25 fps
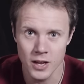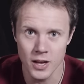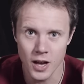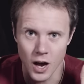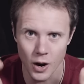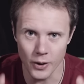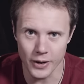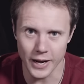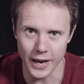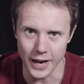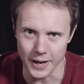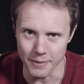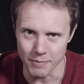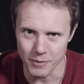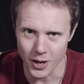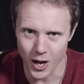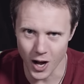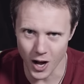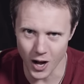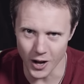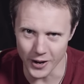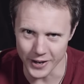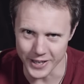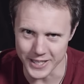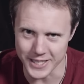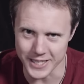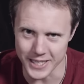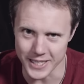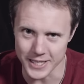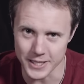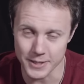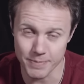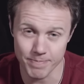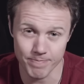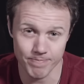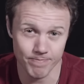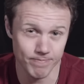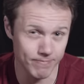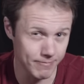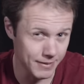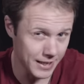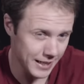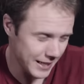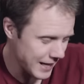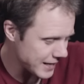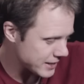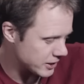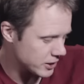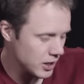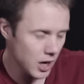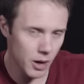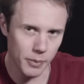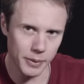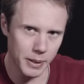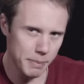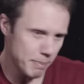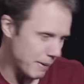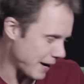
Okay, harnesses. Let's start with the